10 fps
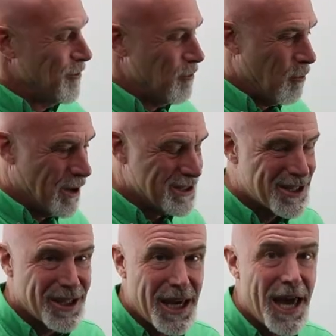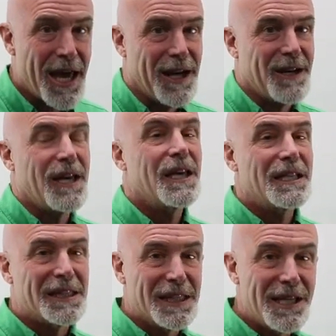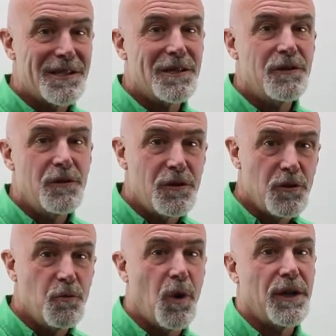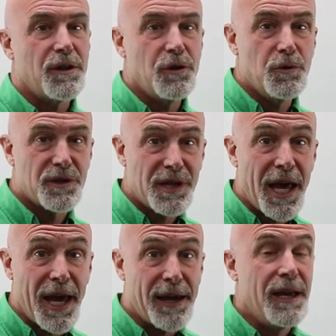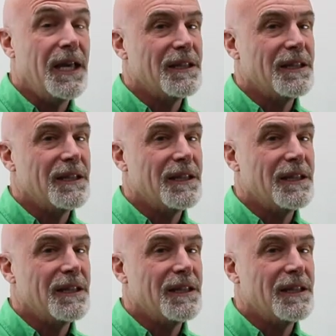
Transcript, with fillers: Once again, listen to what you say.